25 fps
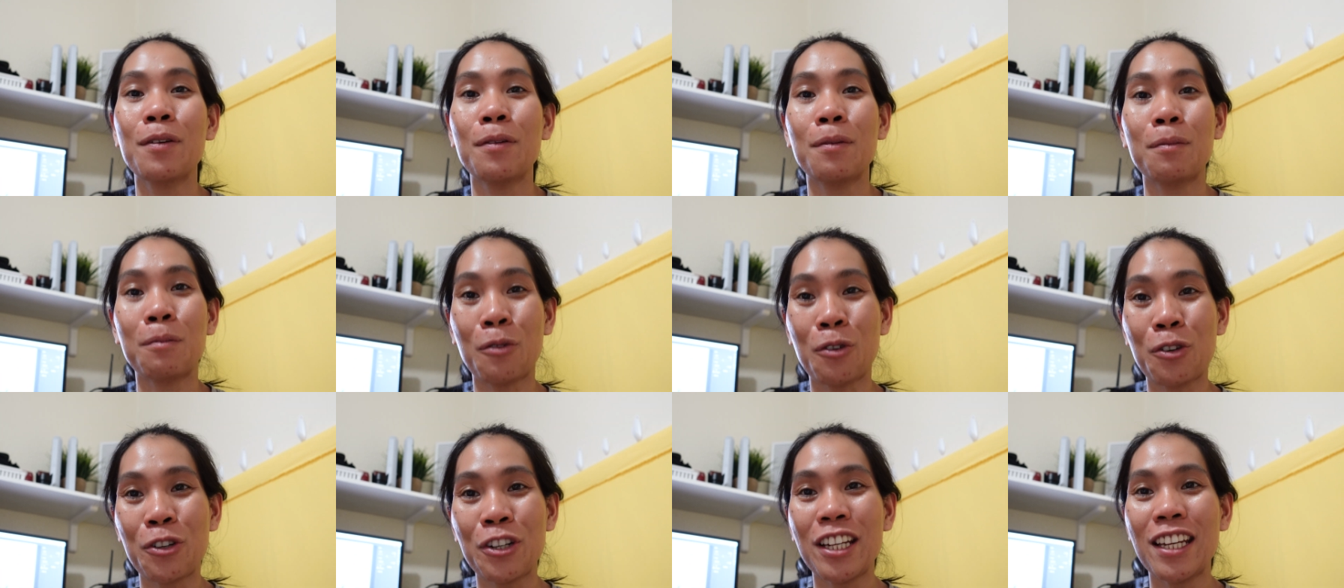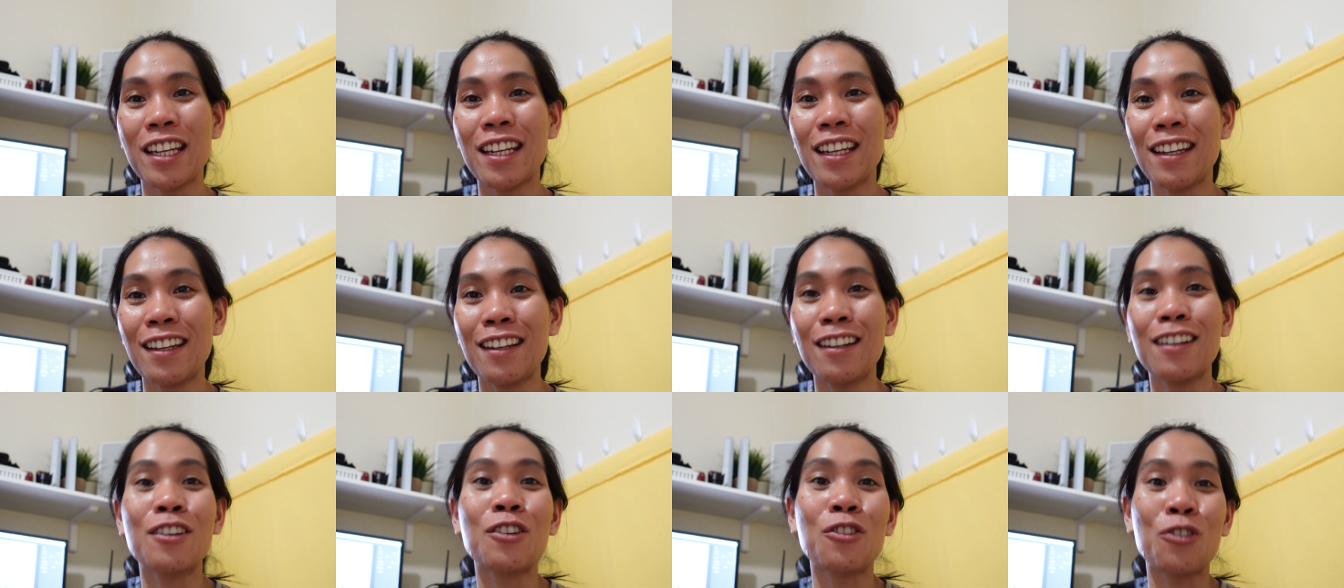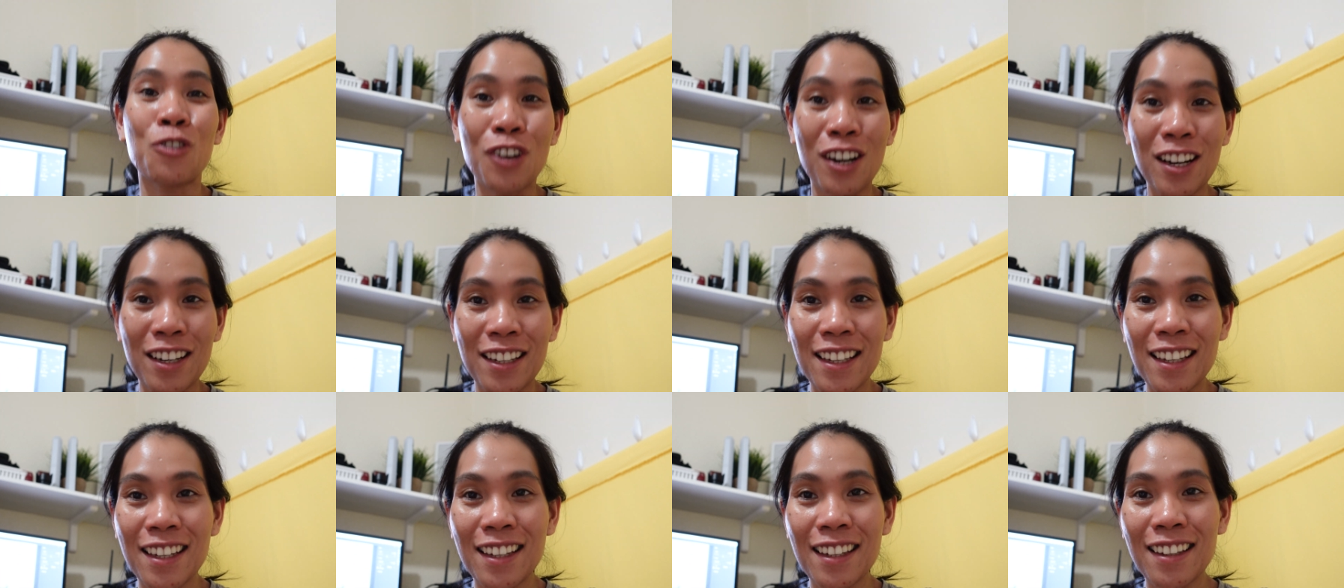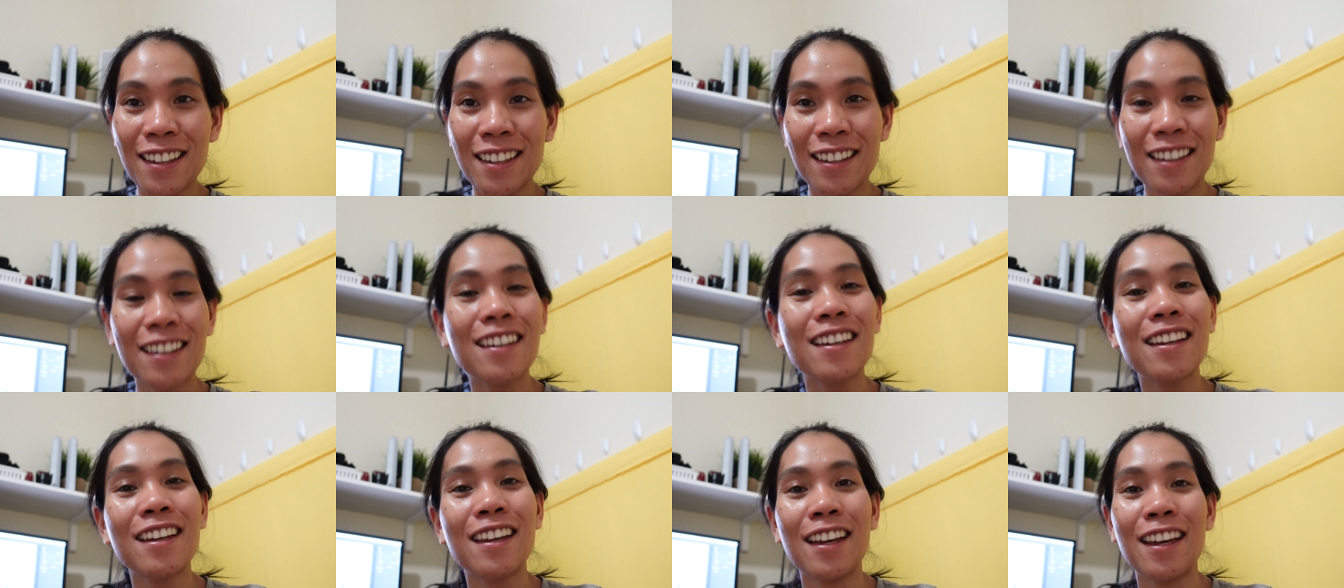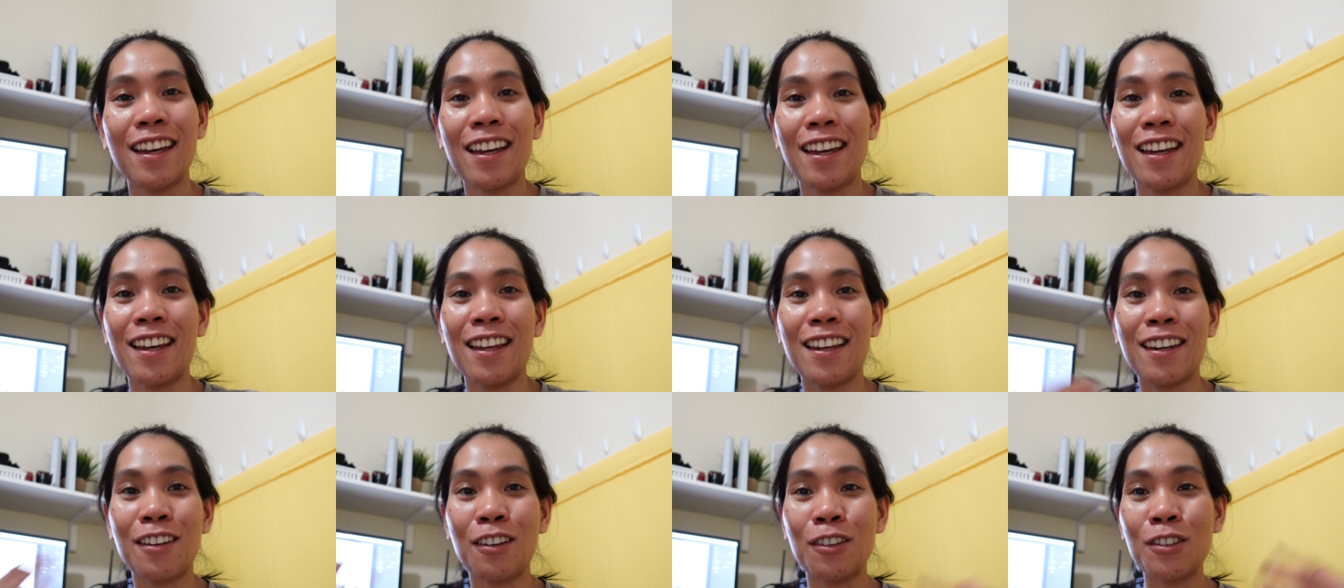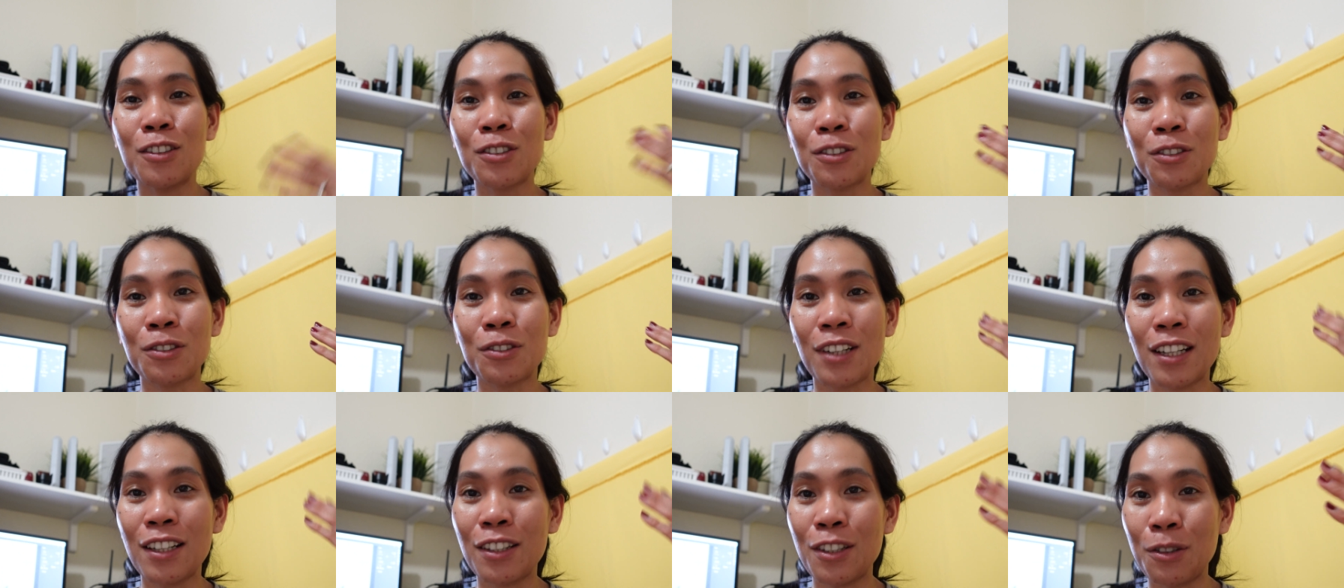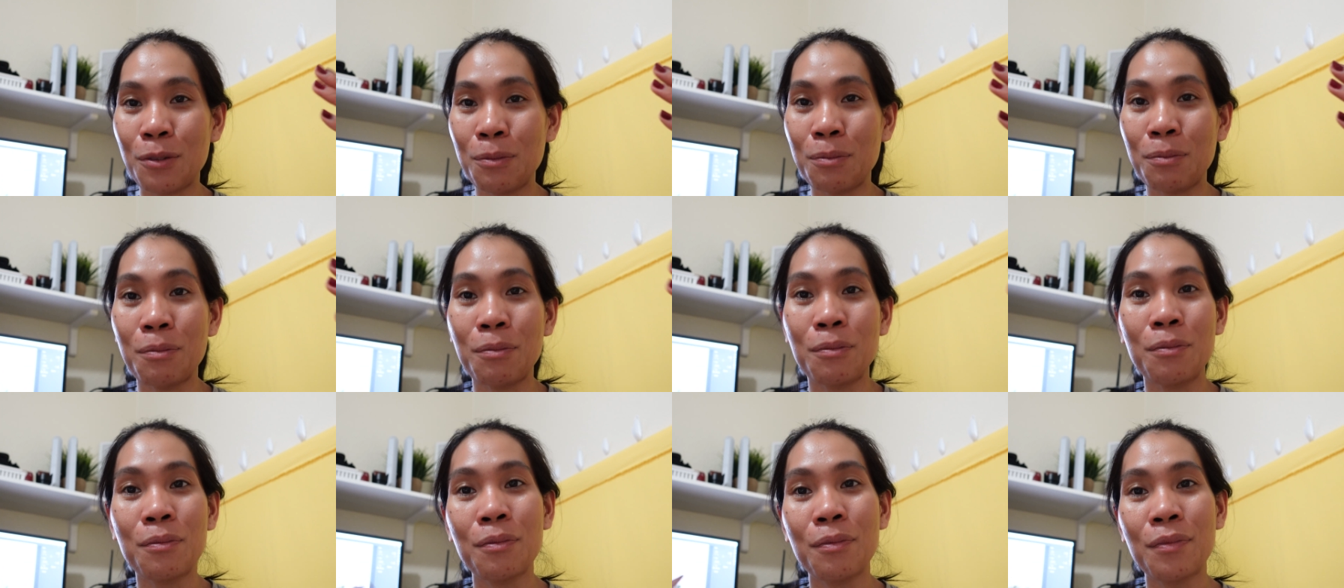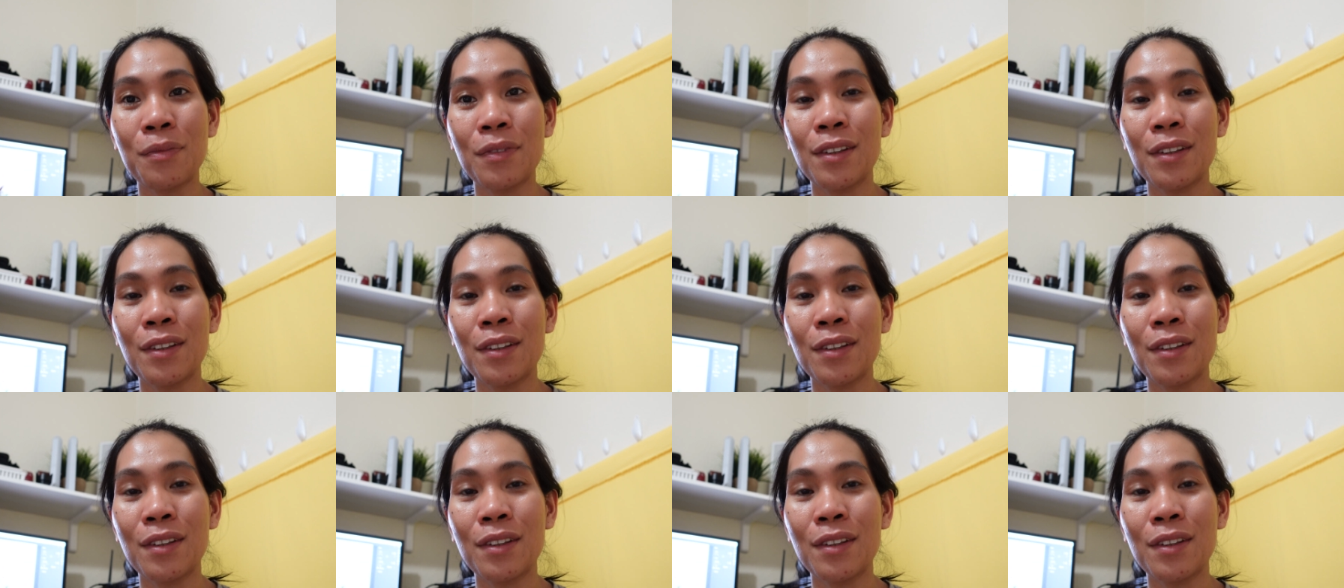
morning running and also random